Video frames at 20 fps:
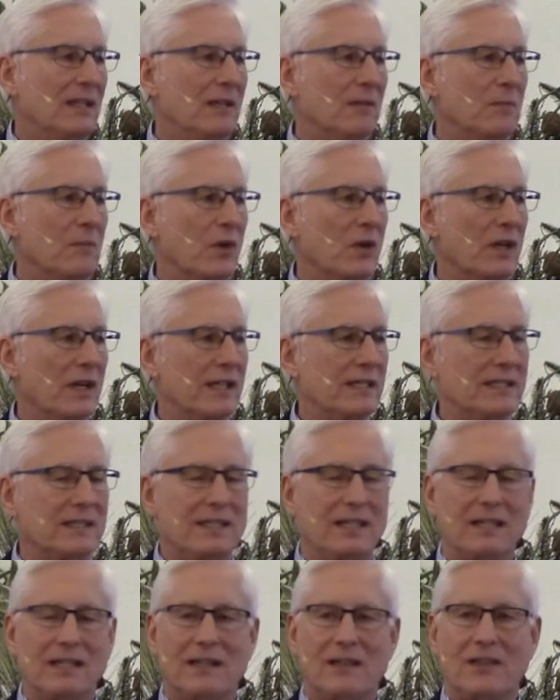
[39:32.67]

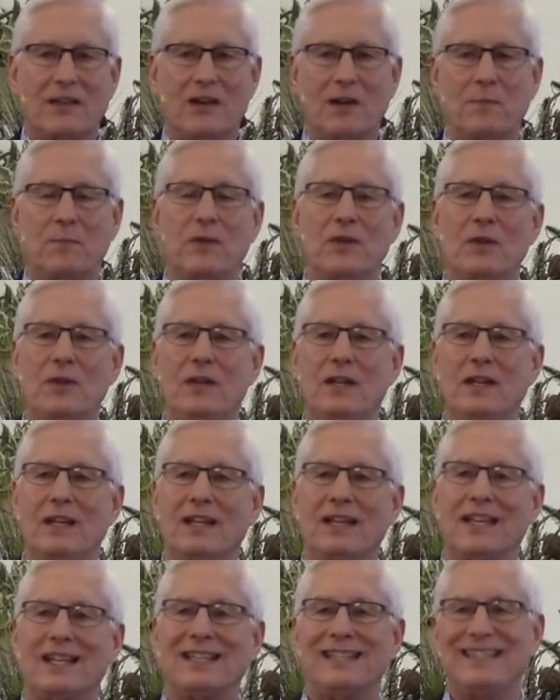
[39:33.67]
Moralistic
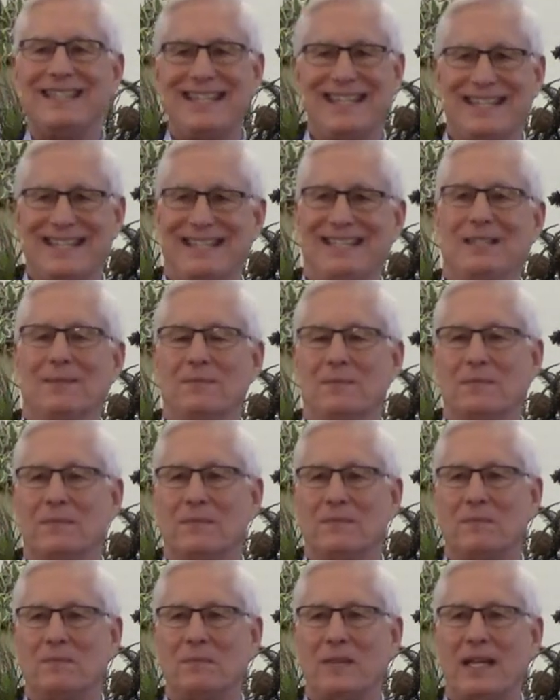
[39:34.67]
therapeutic deism.
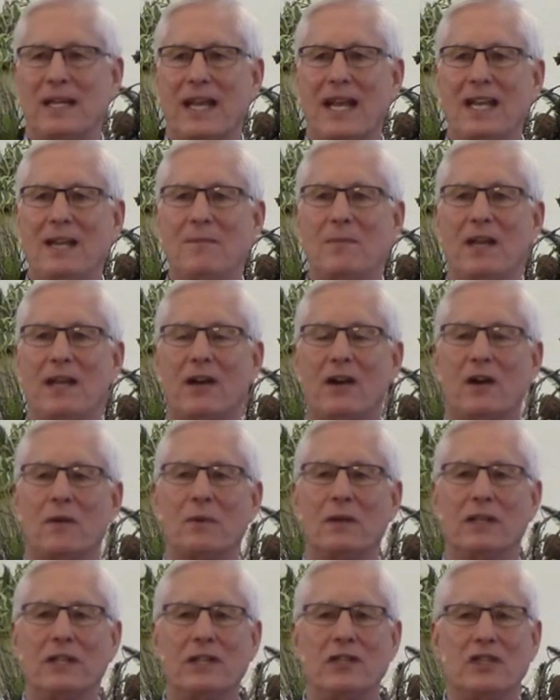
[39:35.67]
By that he meant our
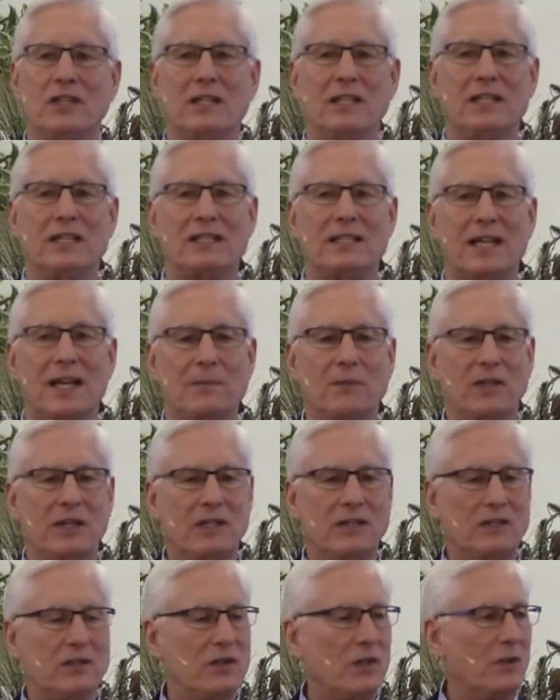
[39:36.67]
religion is I'm going
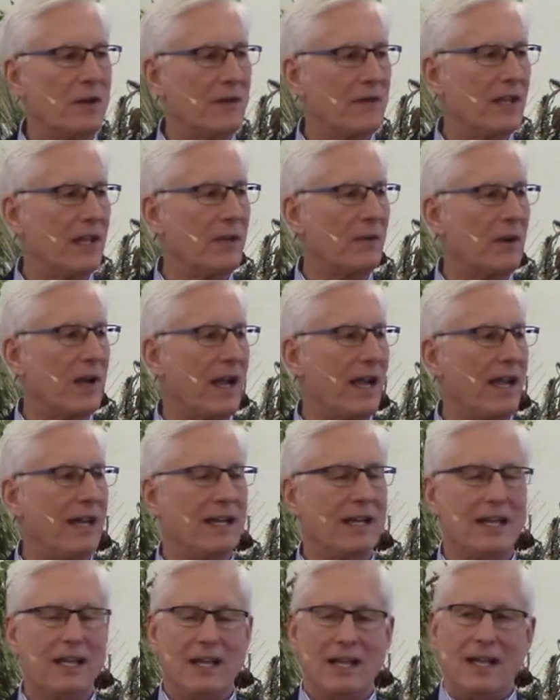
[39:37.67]
to do everything
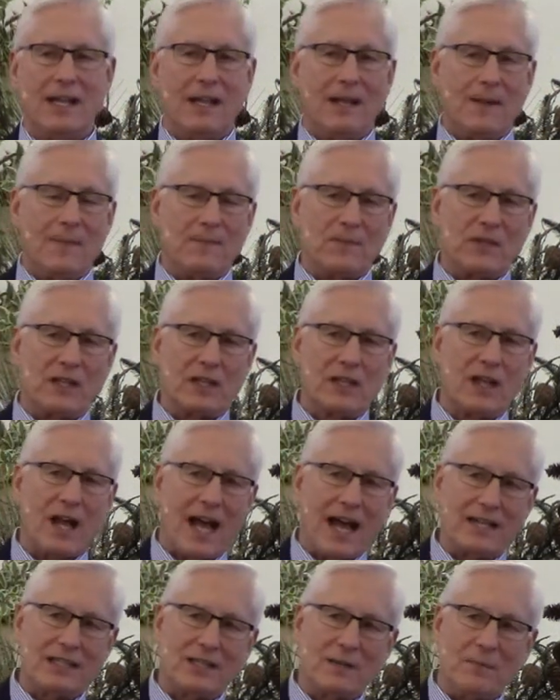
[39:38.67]
right.
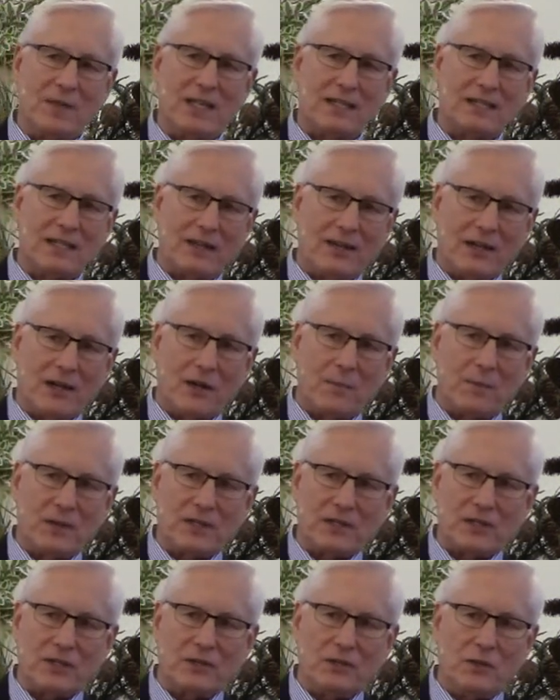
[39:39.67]
God to me is a
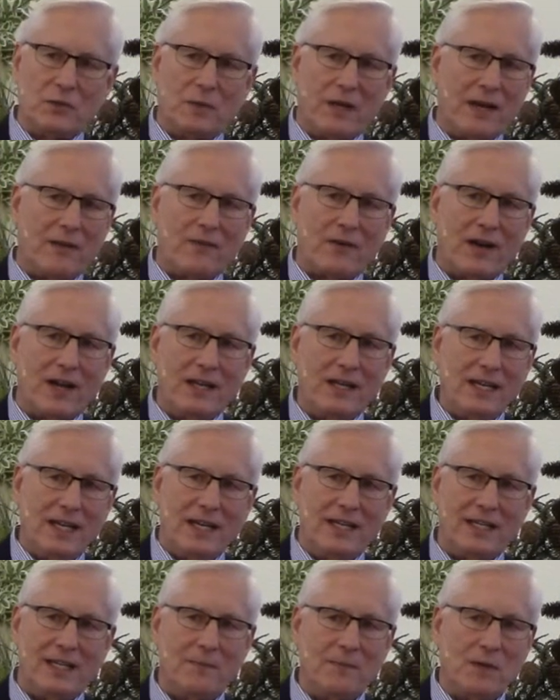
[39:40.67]
therapist he will do whatever I
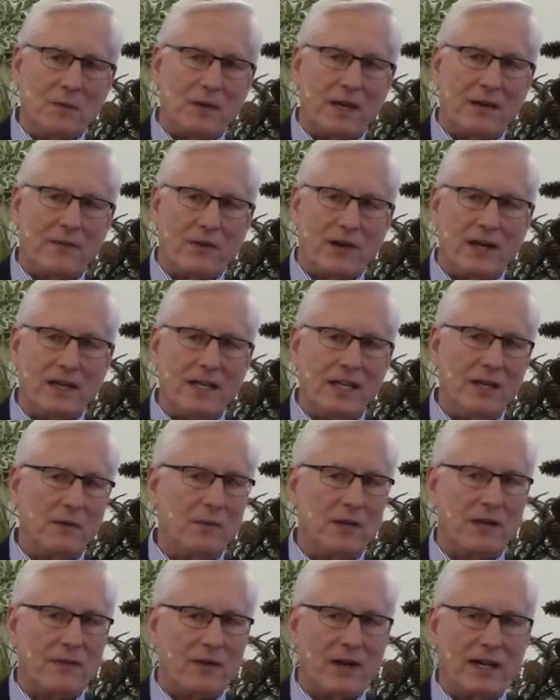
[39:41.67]
need, give me whatever I need
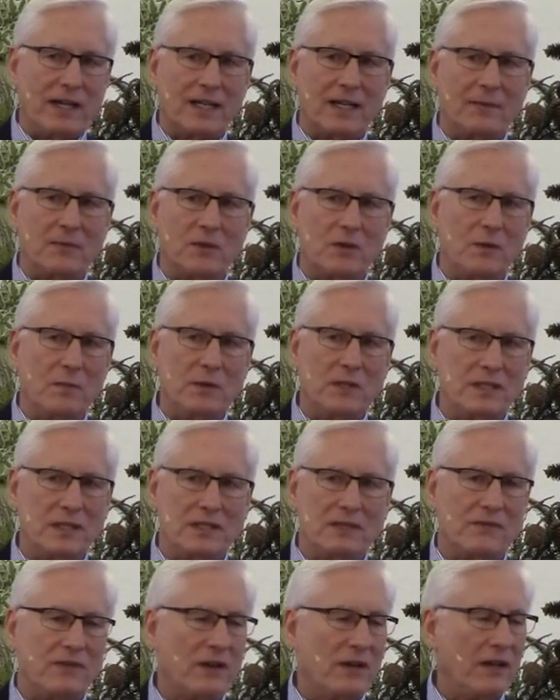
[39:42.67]
whenever I come to him, which
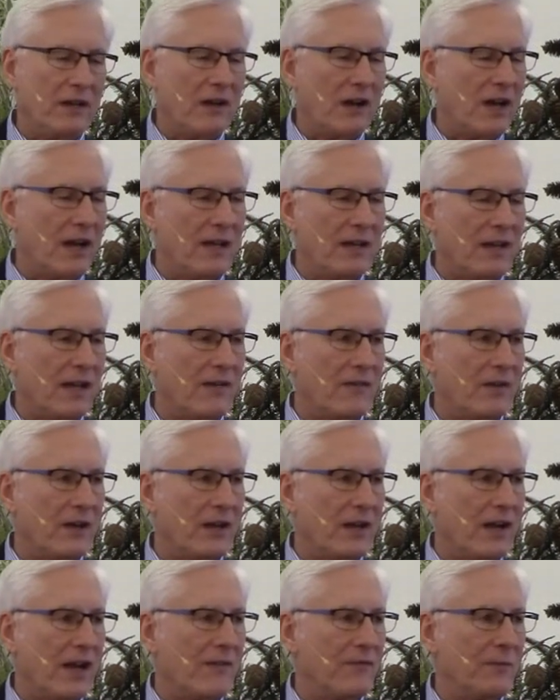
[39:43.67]
is very not
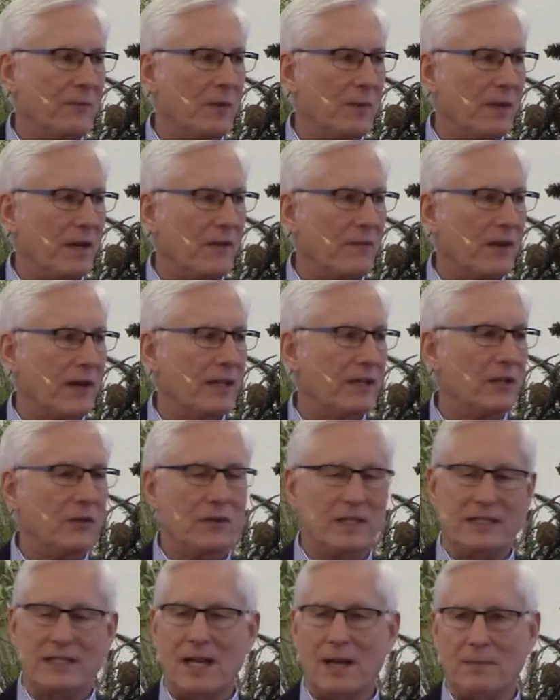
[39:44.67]
very often, but whenever I do,
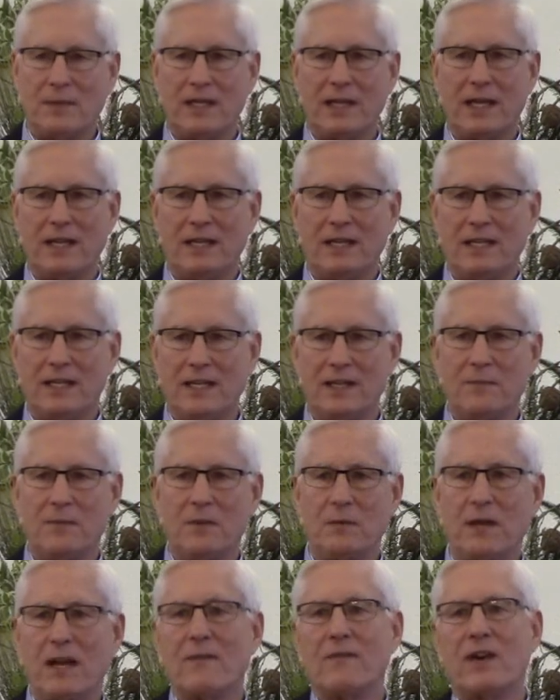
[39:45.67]
he's obligated to give
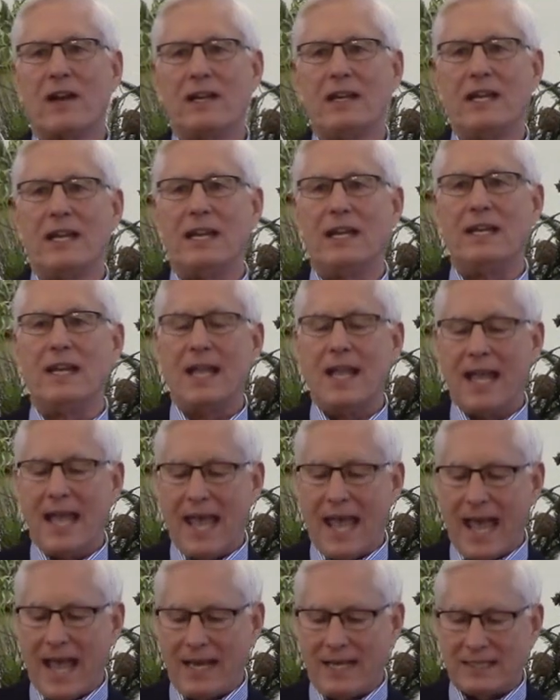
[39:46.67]
me whatever I need,
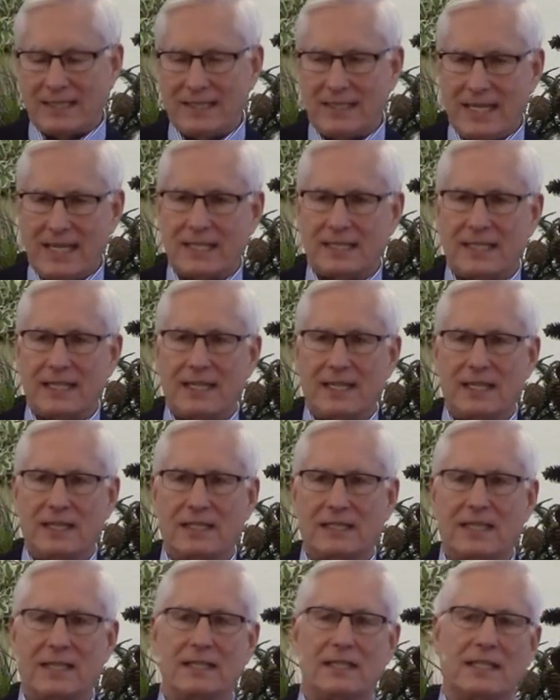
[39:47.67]
and it's deistic in
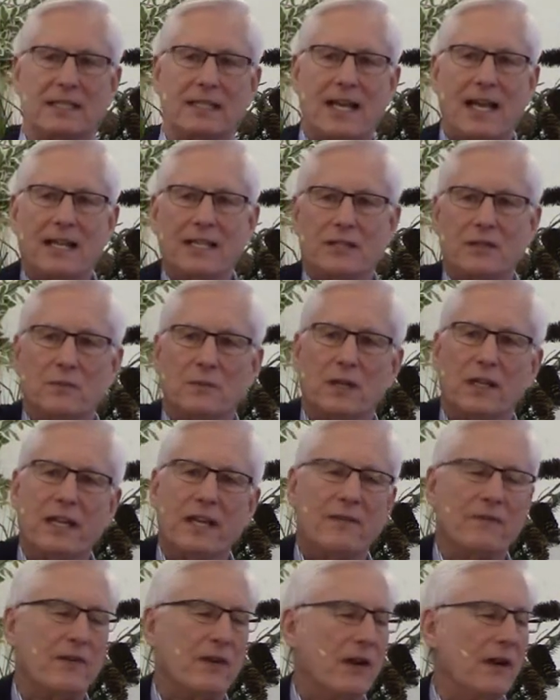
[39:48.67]
the sense that God isn't
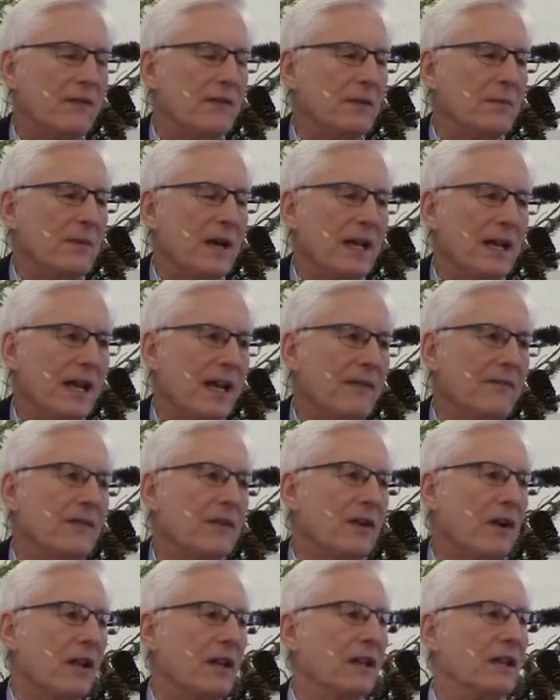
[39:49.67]
really involved in my life
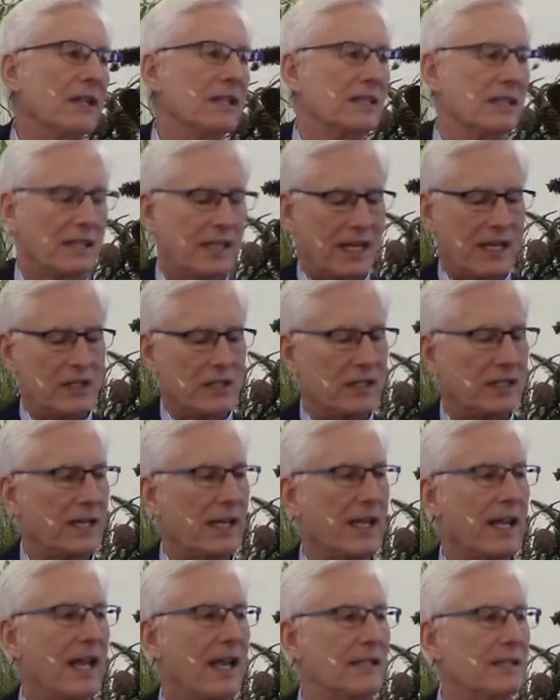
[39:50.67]
at all unless occasionally
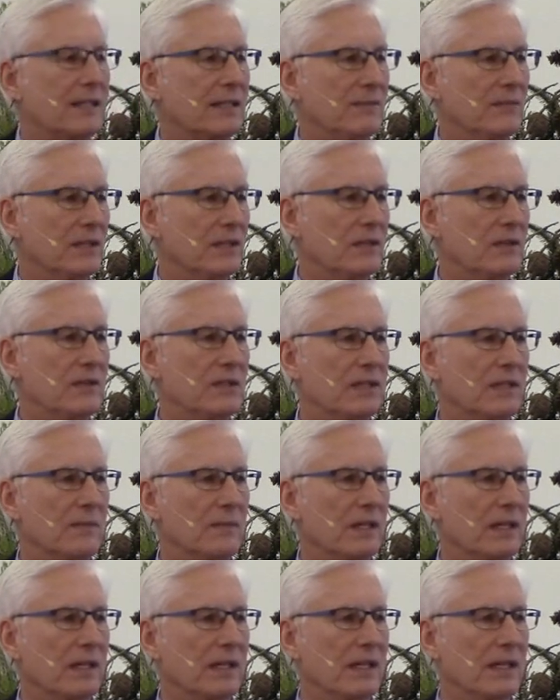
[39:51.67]
I ask Him to do
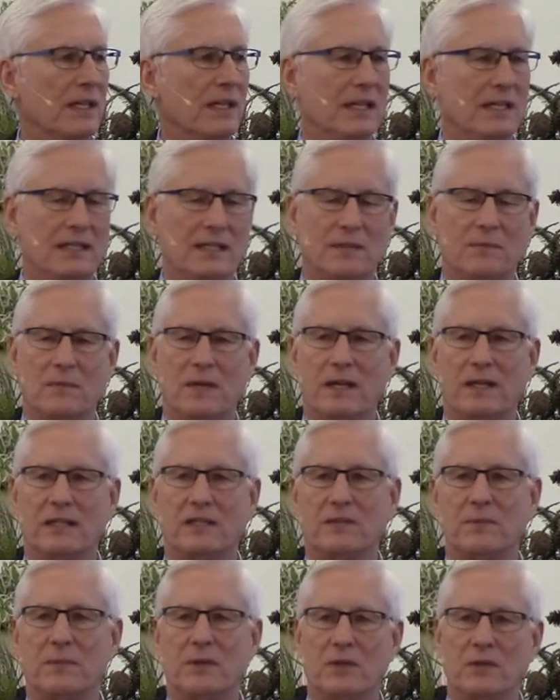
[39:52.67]
something, and then He's at my
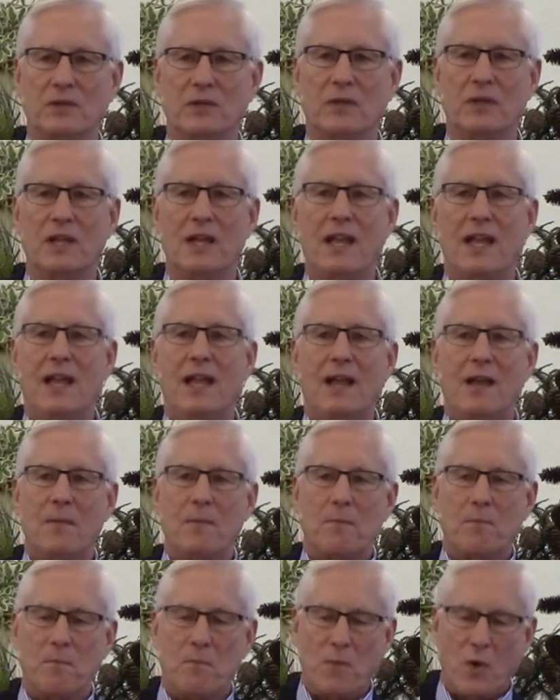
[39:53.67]
disposal.
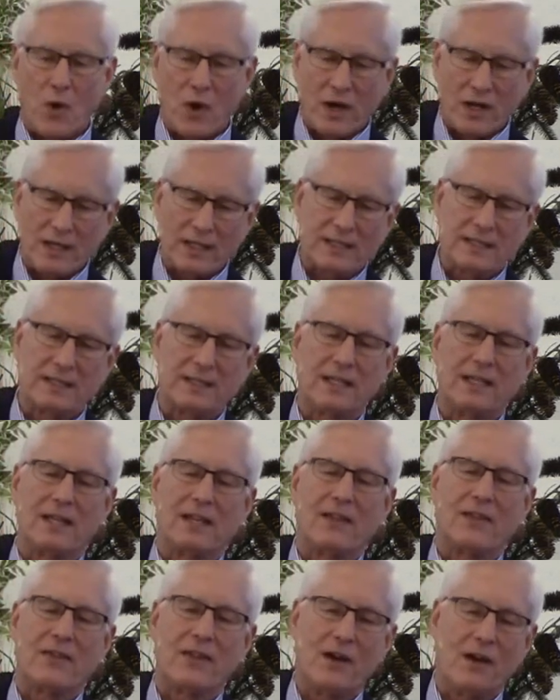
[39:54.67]

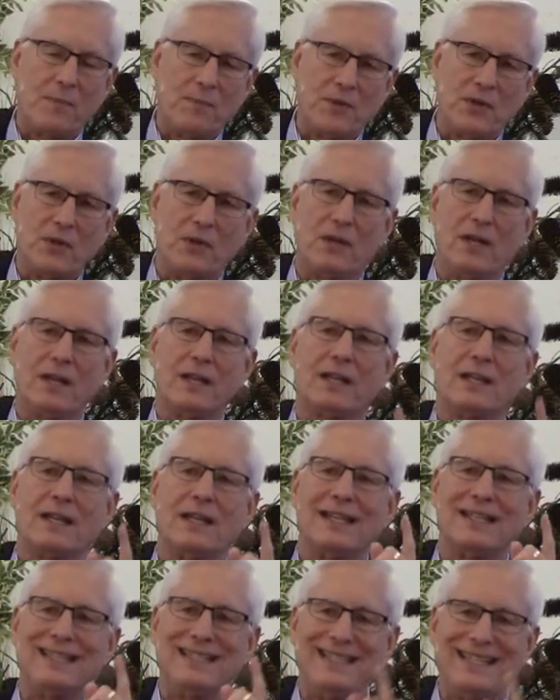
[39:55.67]
Moralistic, therapeutic
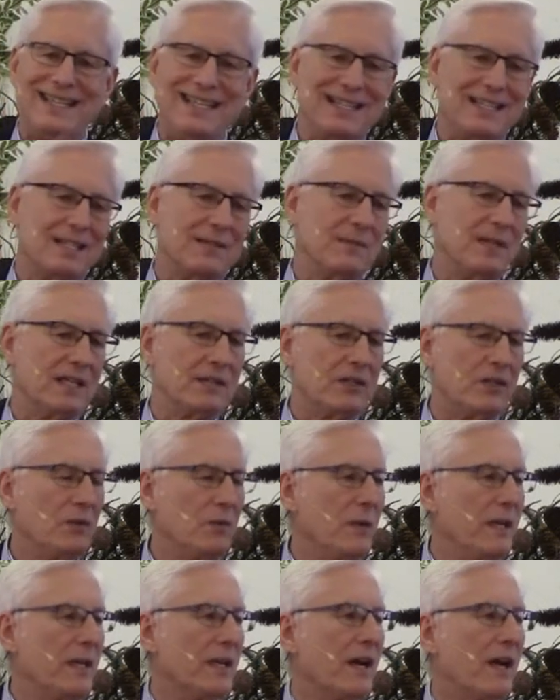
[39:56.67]
deism, that's
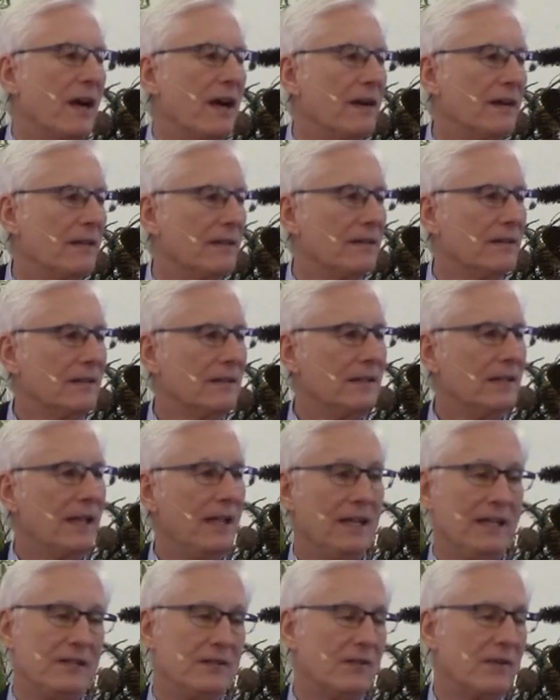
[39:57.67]
who we are.
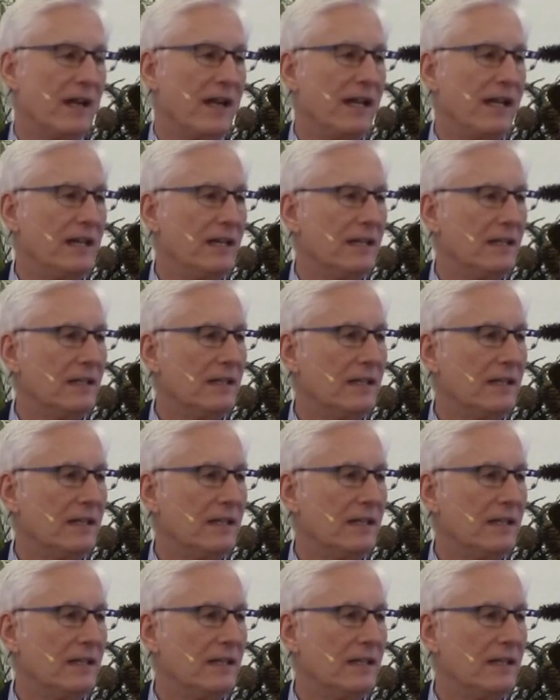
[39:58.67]
And He's right.